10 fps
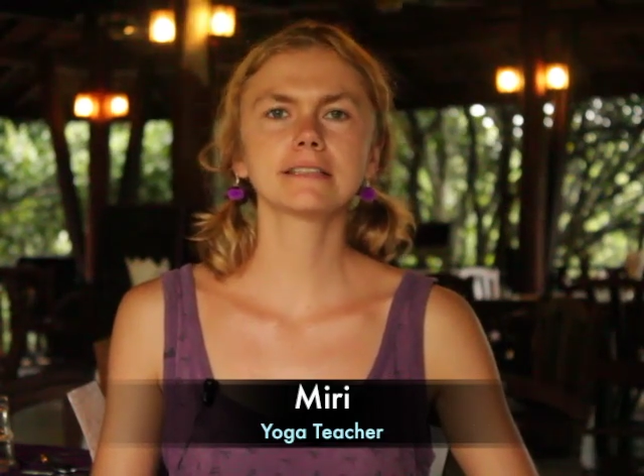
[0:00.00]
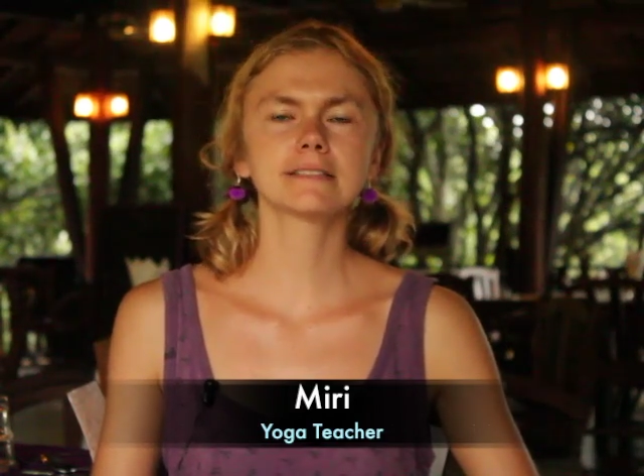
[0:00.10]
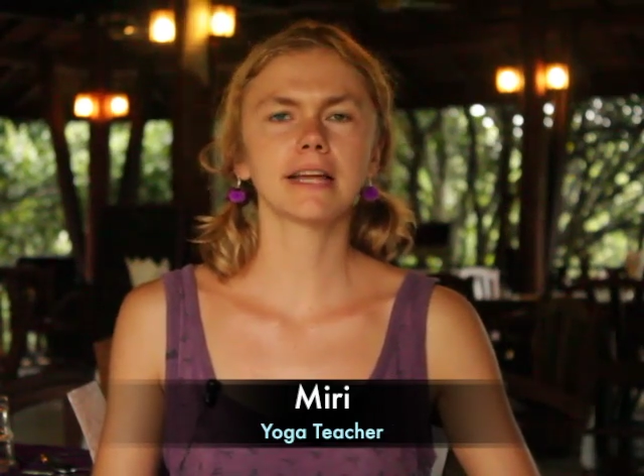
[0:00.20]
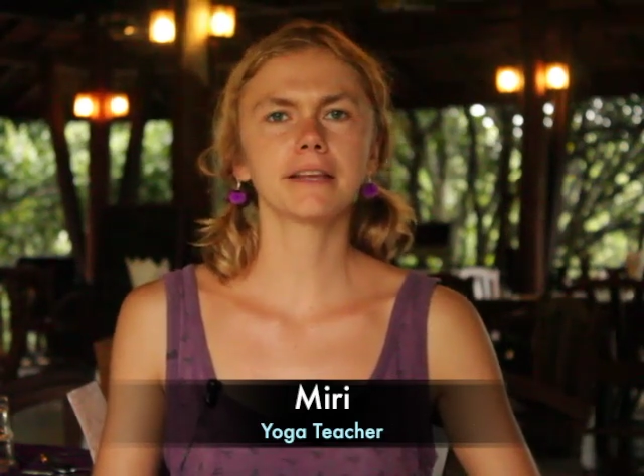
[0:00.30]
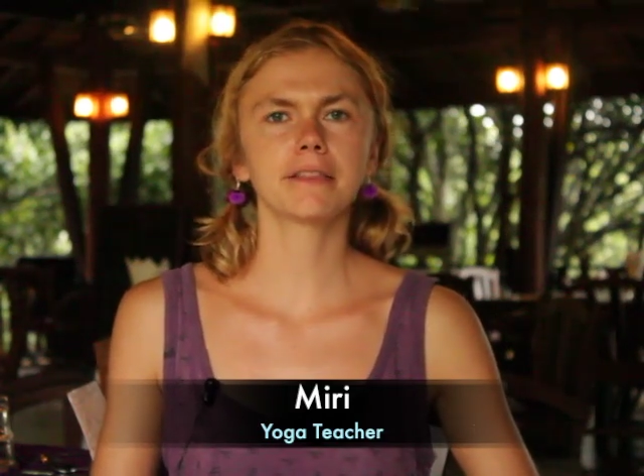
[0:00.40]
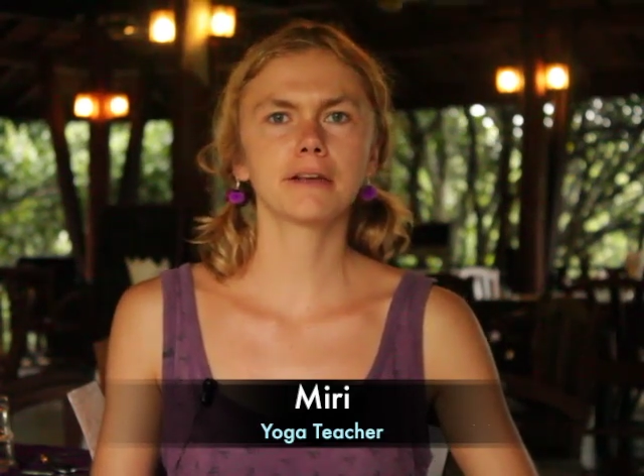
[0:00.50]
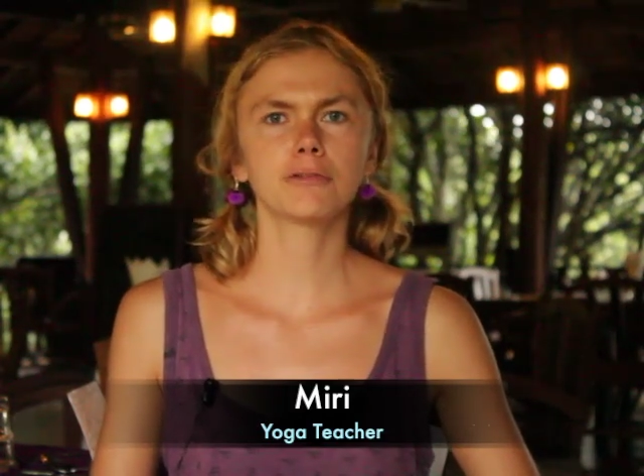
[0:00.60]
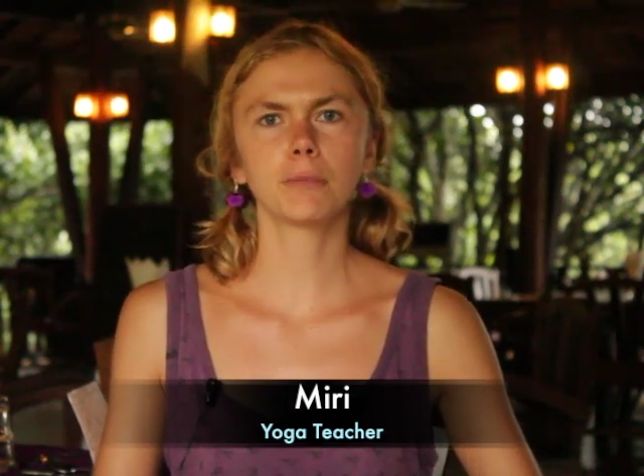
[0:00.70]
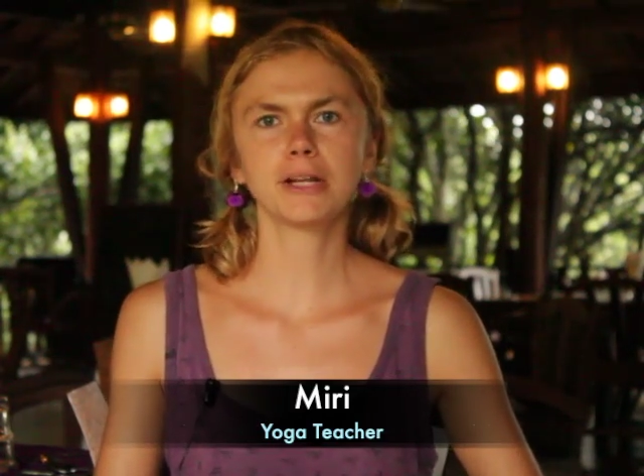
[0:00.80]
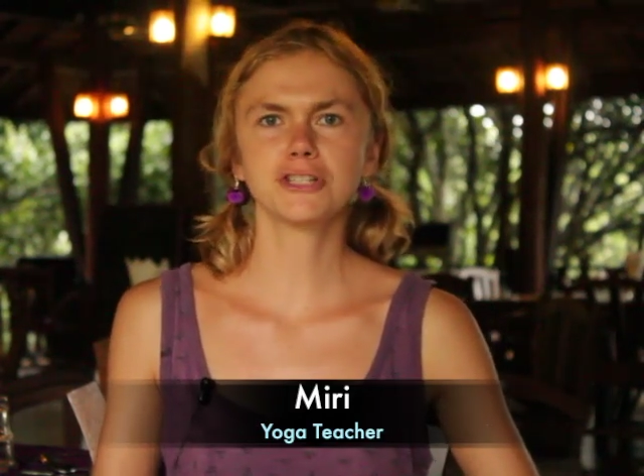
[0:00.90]
stand at the
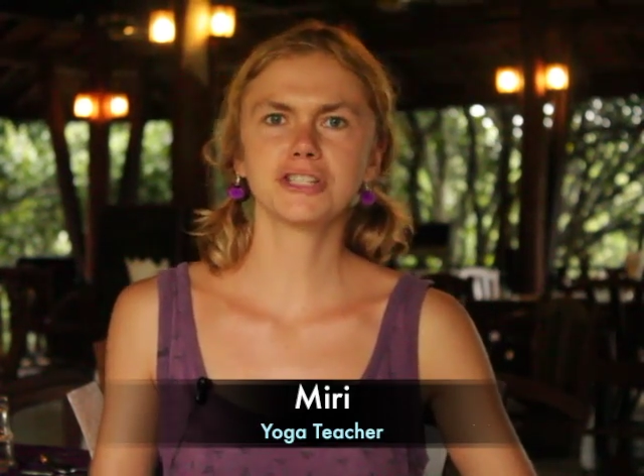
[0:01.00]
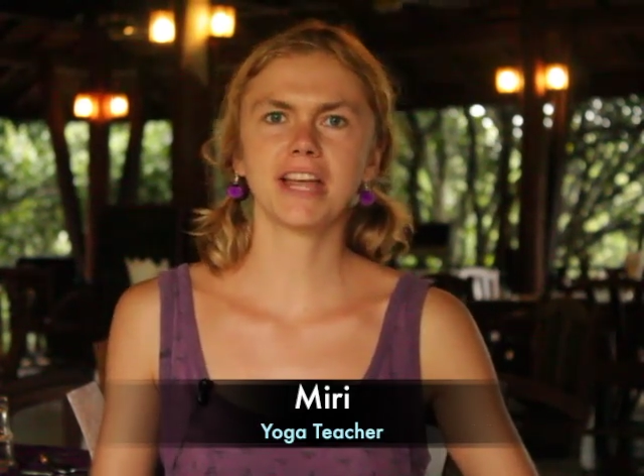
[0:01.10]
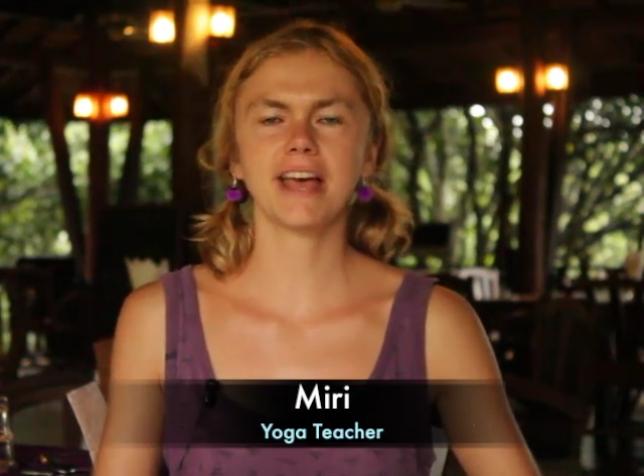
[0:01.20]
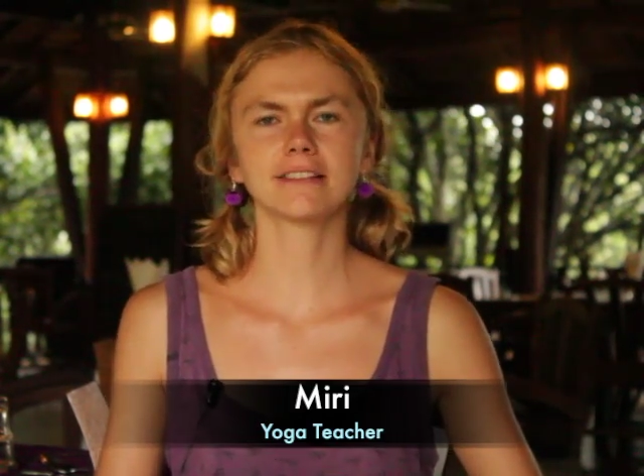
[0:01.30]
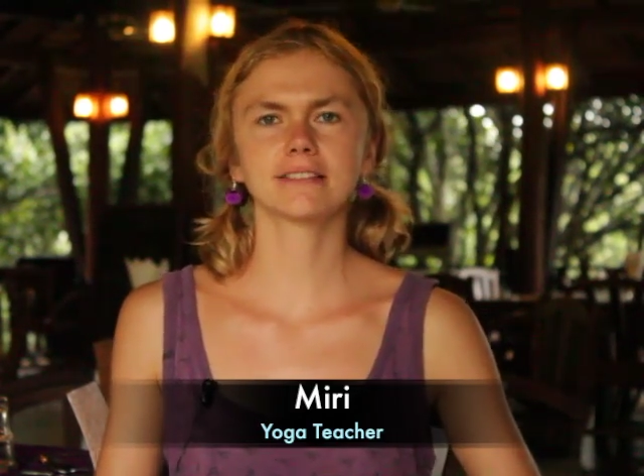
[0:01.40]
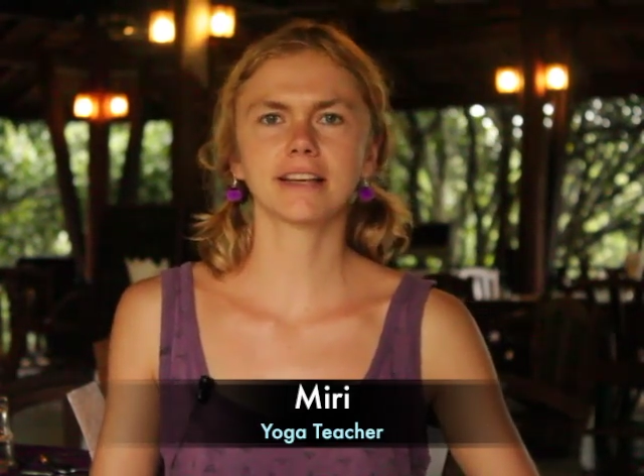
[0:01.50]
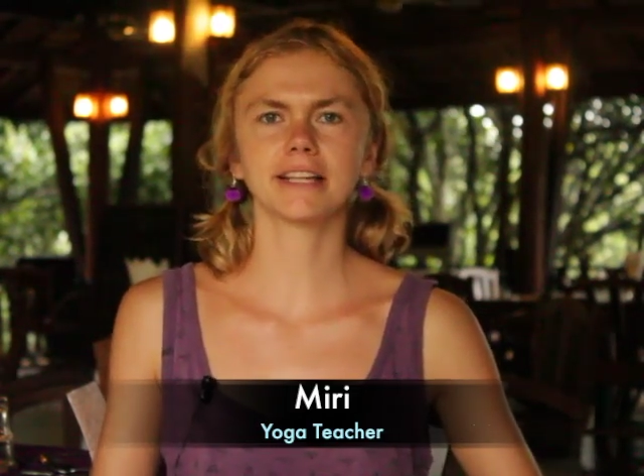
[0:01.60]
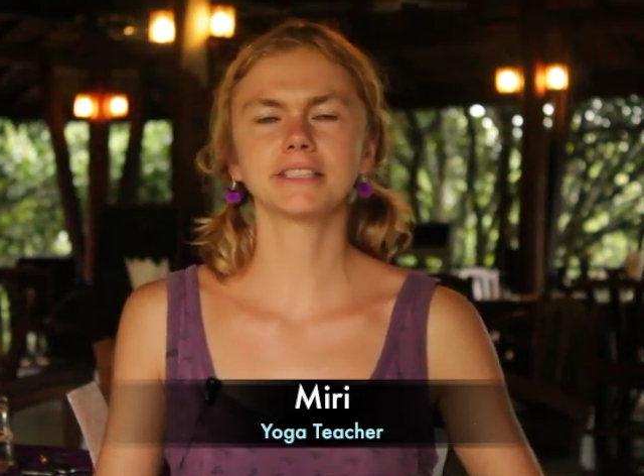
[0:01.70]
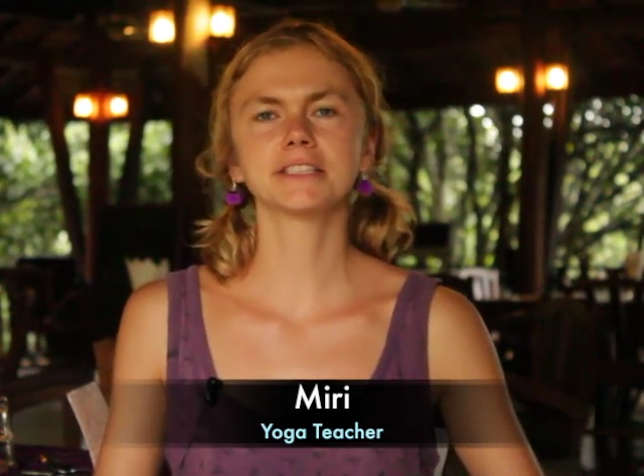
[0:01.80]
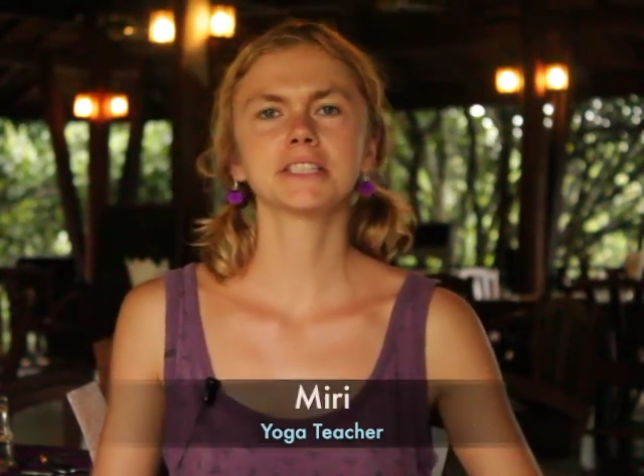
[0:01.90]
information desk
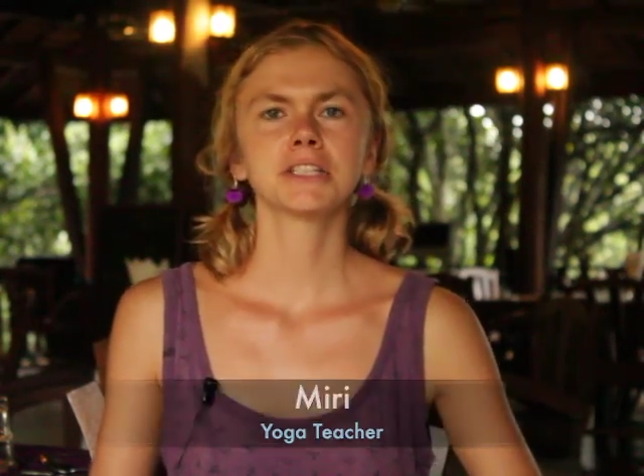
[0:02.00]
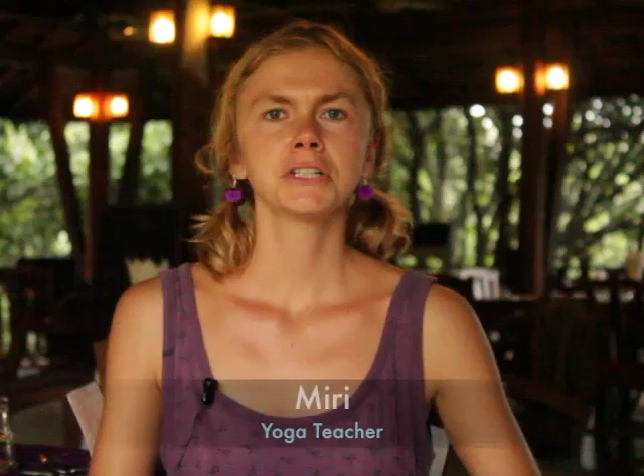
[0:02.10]
and